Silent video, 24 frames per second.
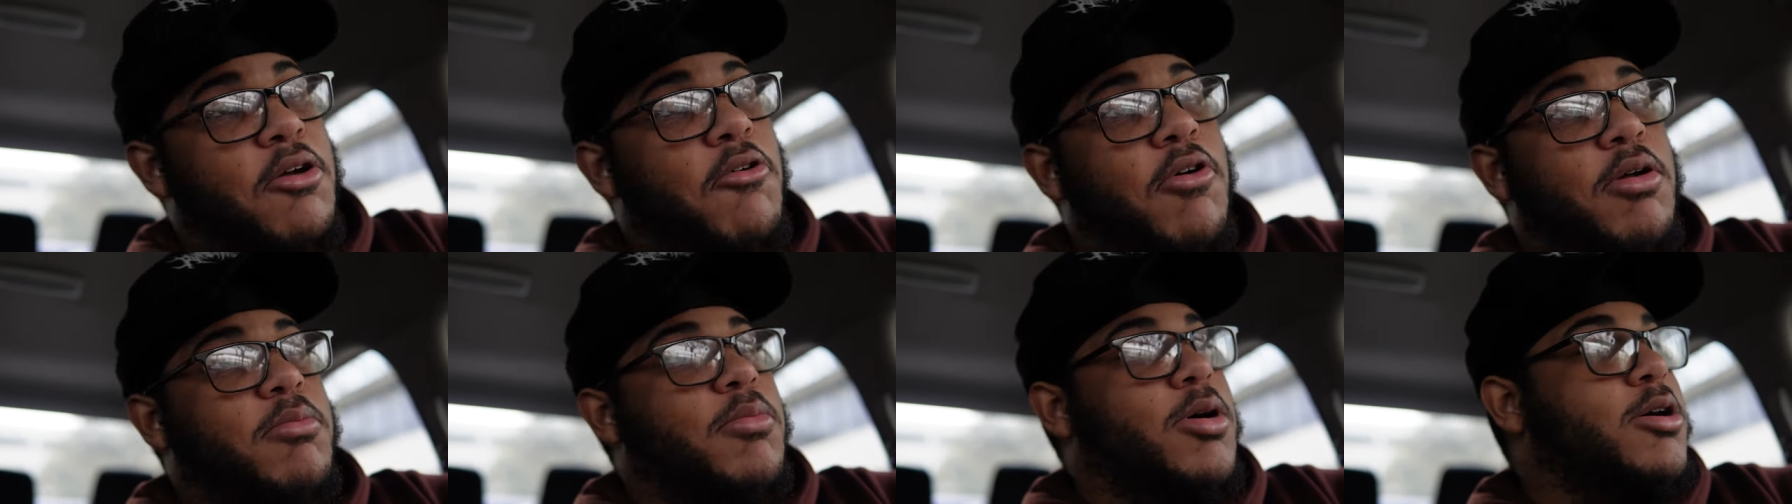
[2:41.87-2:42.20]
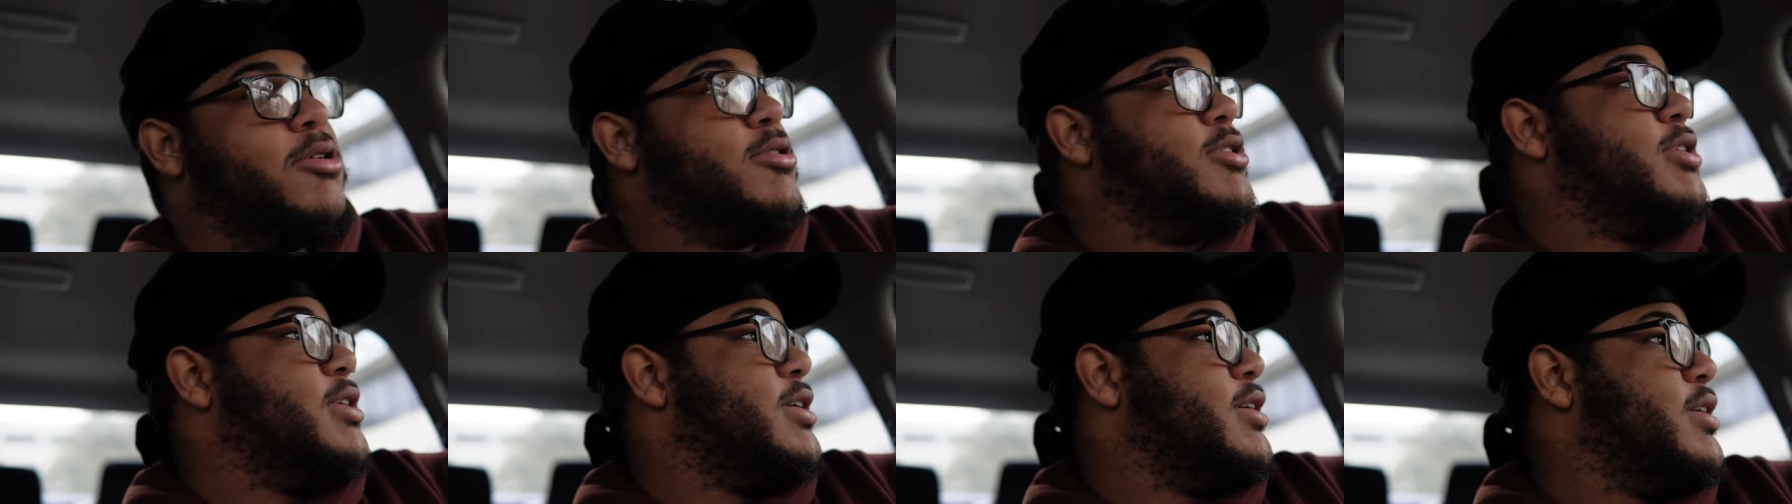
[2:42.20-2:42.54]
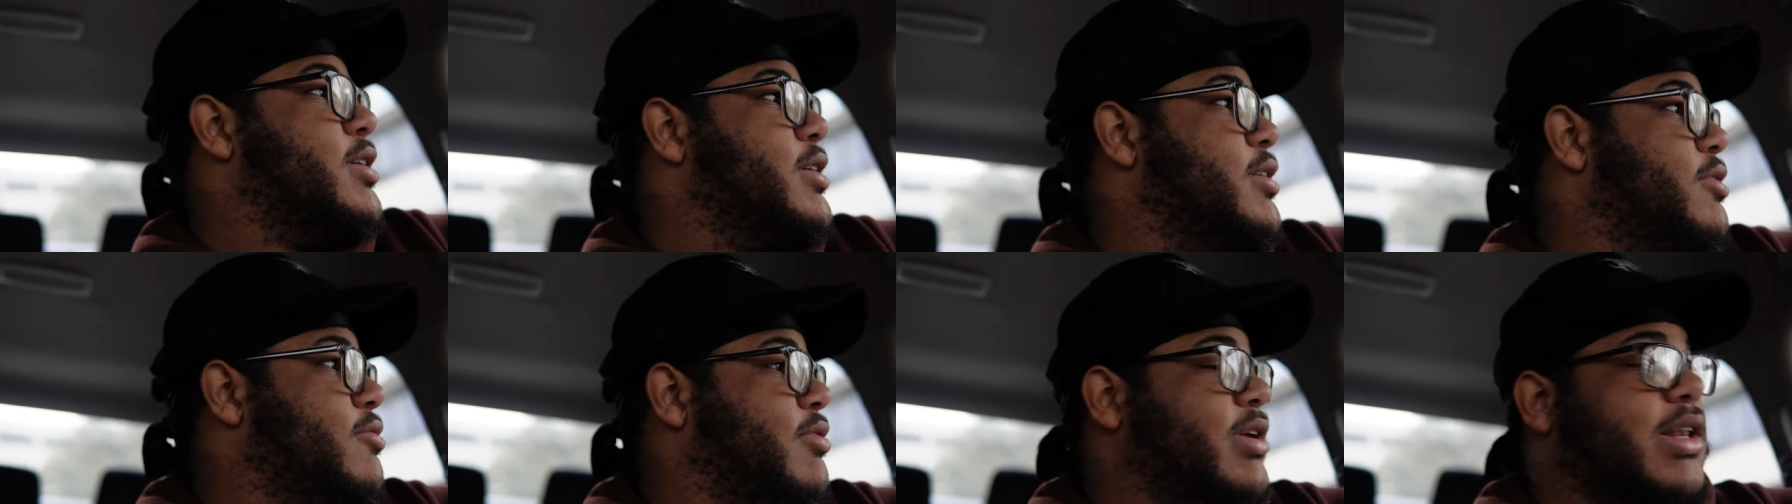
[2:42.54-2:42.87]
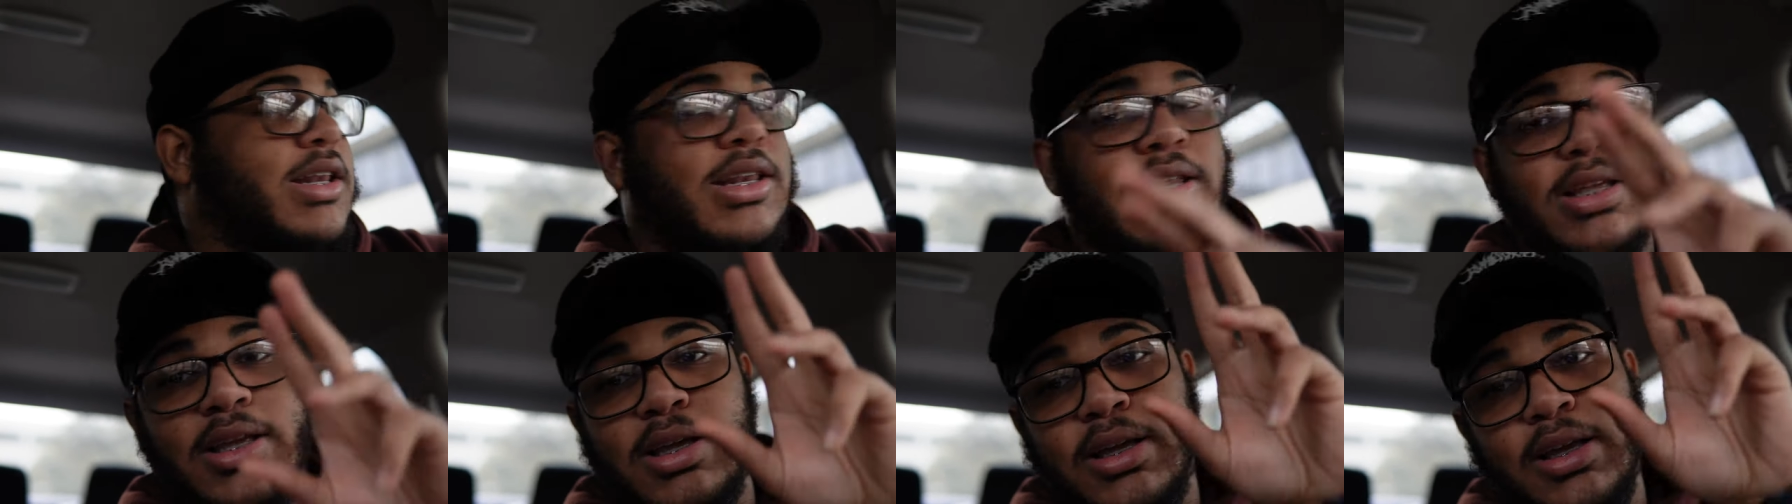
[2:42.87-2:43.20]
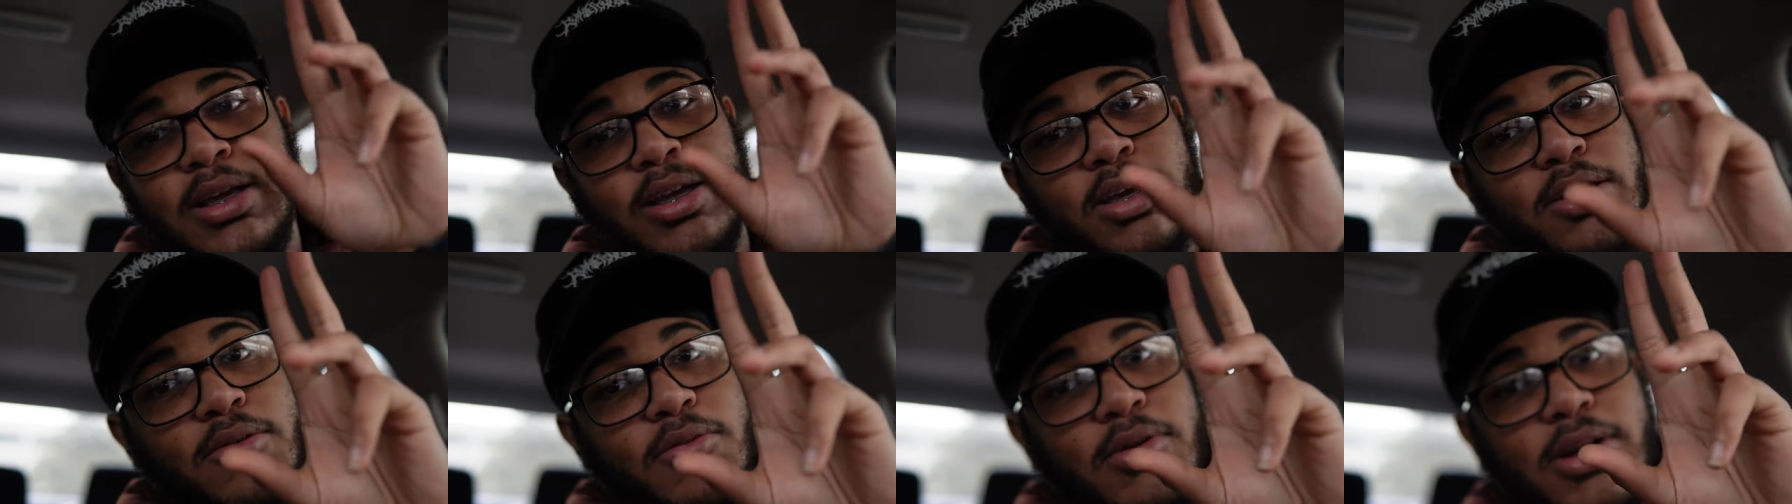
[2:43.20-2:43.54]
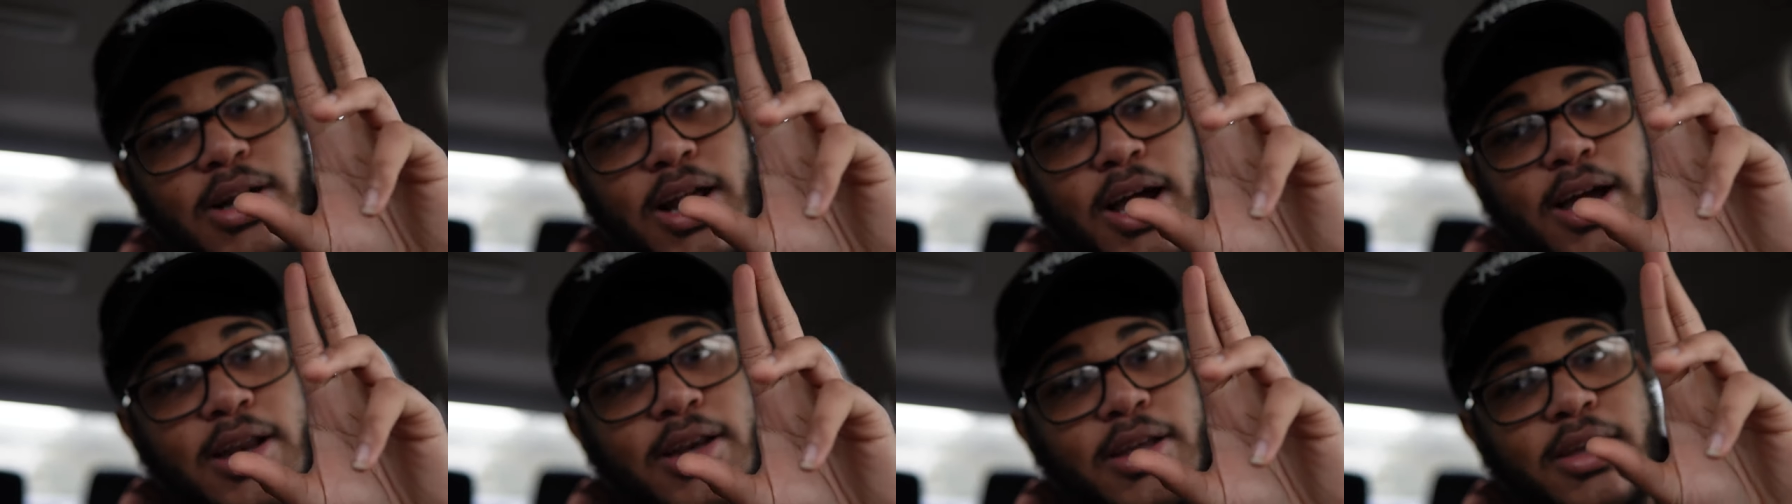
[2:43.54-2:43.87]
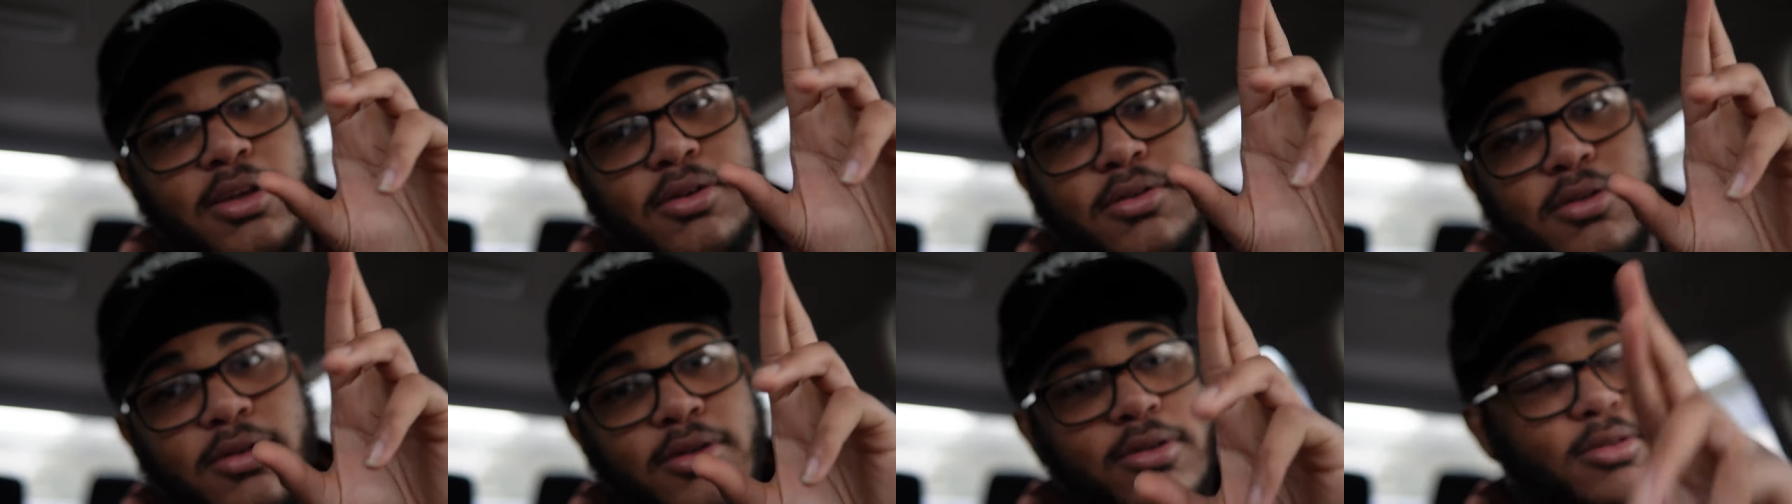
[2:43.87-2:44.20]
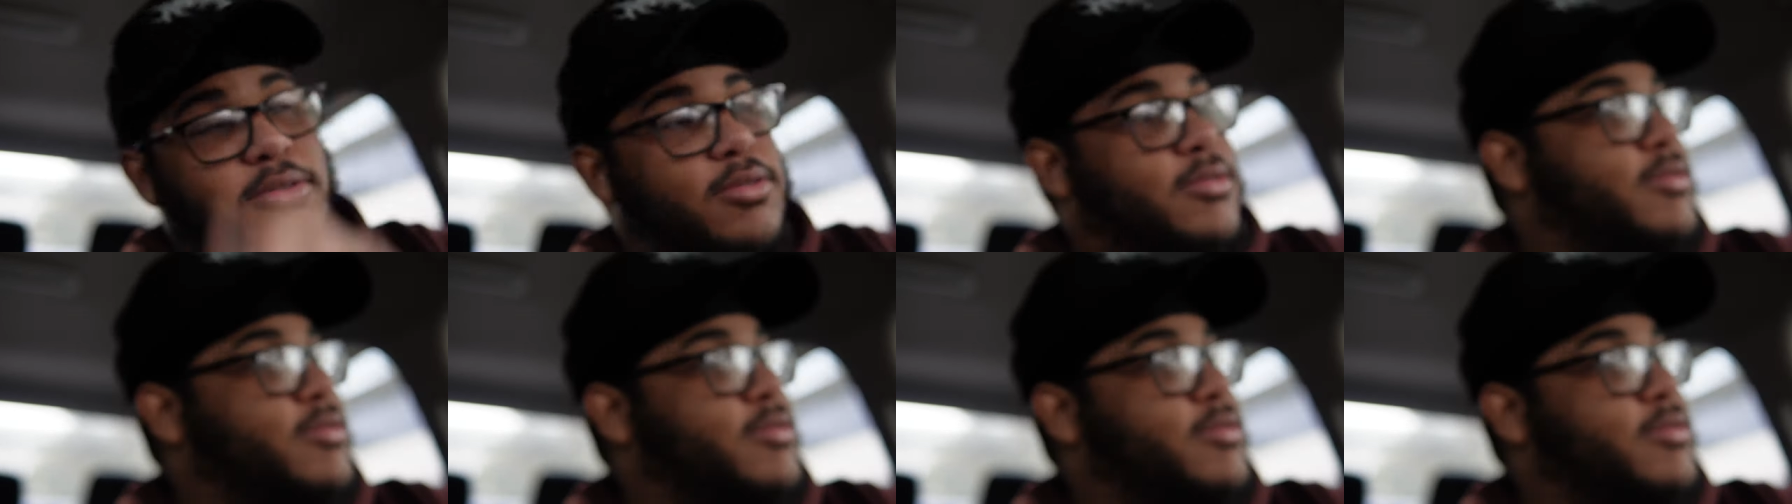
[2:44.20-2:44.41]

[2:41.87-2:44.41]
No emoji. We we locked in.